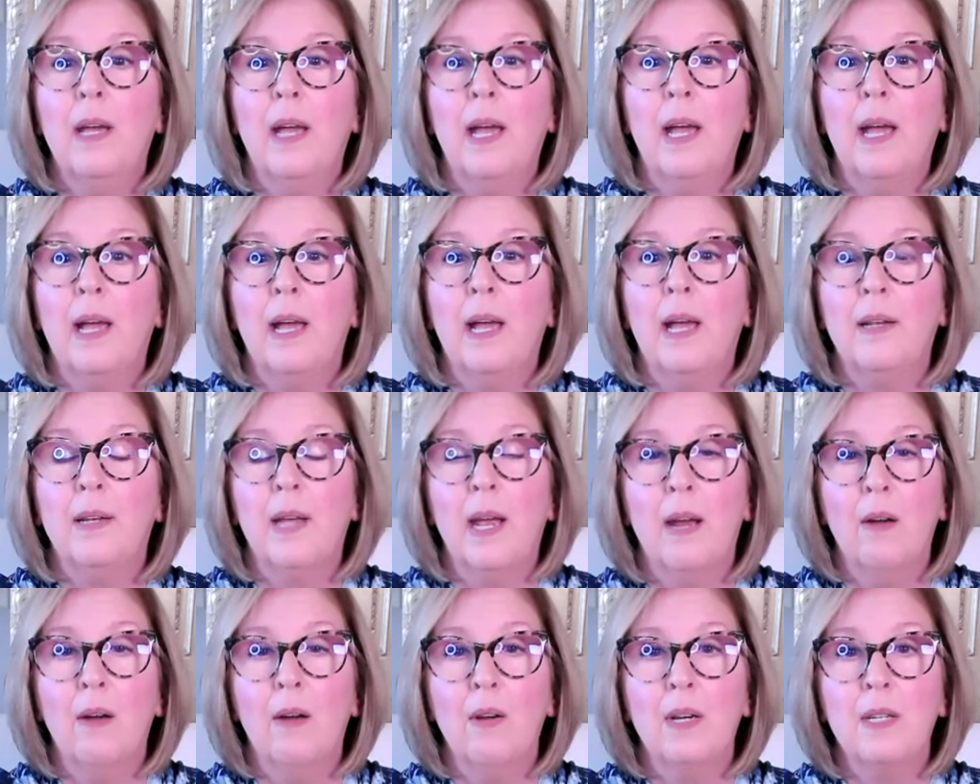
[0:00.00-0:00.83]
and
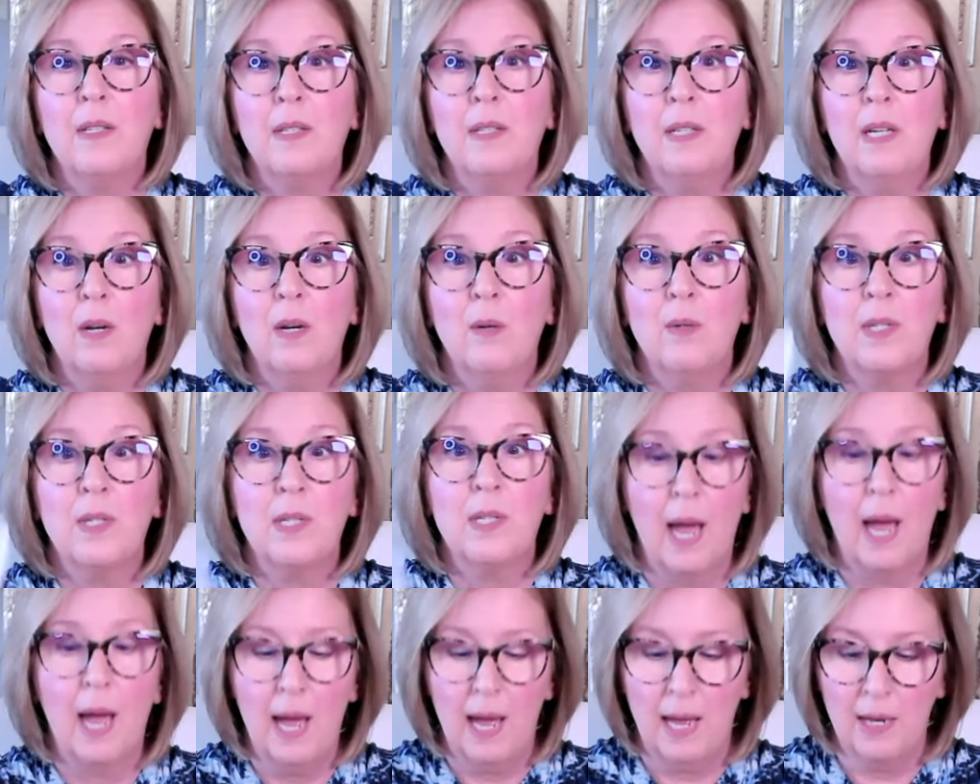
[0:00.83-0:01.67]
Aries, Leo,
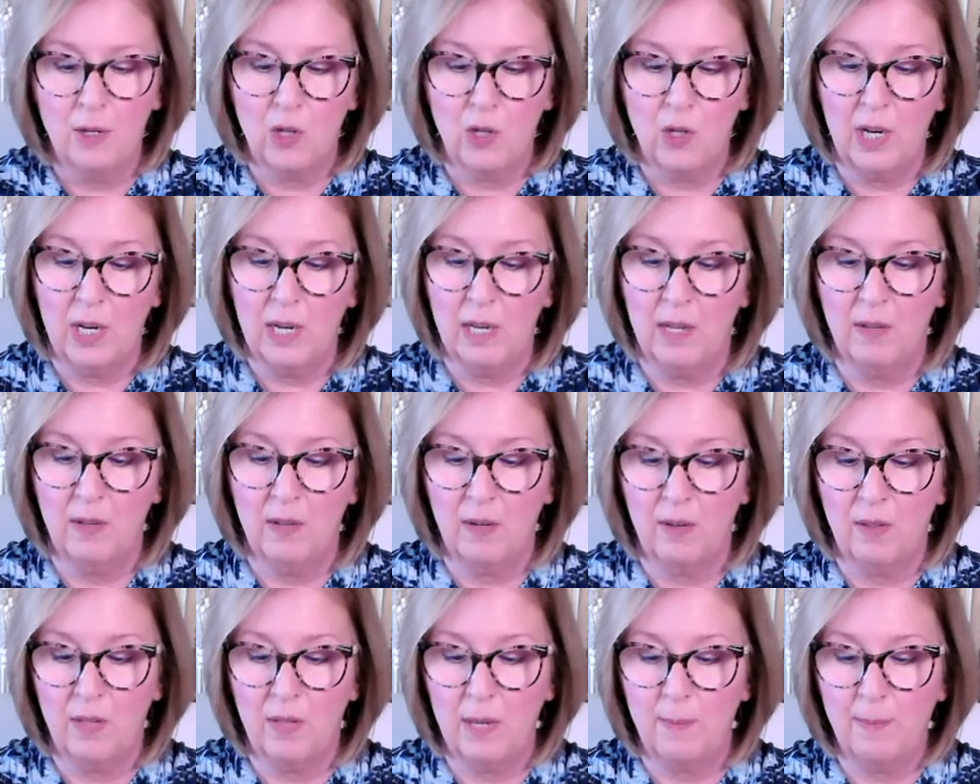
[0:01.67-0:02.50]
Sag
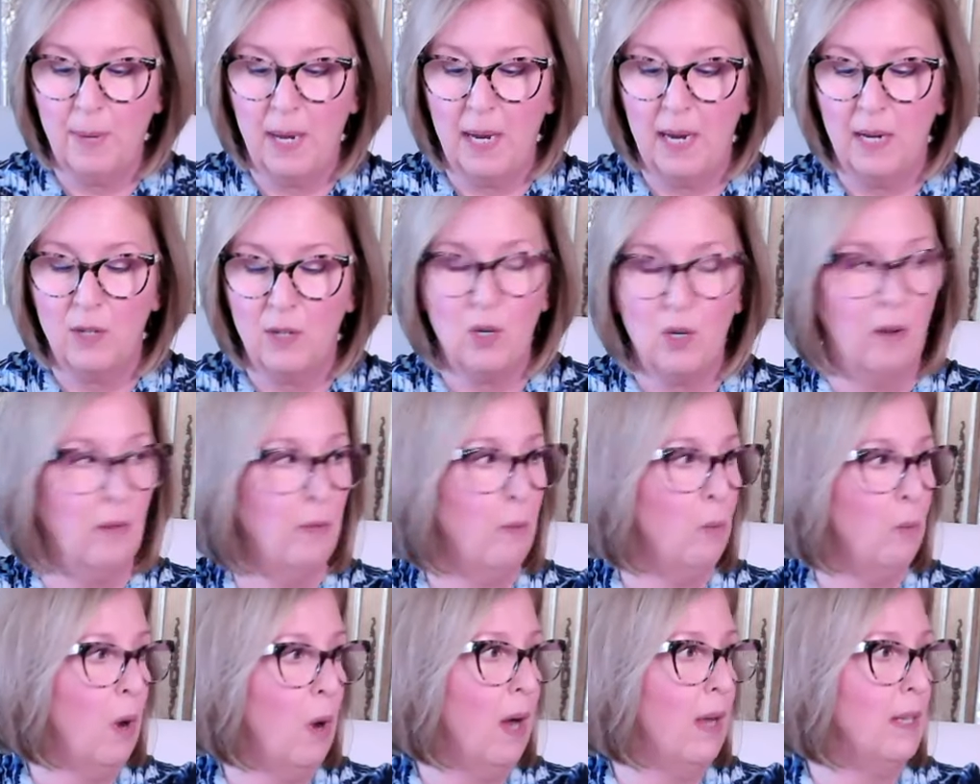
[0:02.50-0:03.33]
in the Page
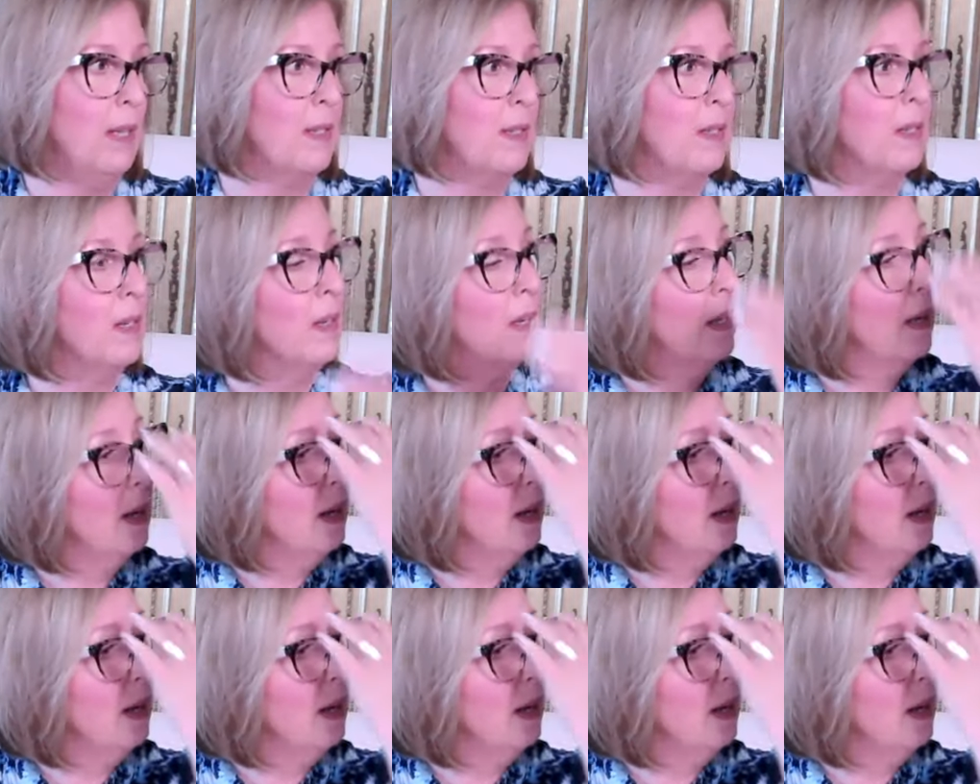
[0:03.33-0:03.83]
of Wands.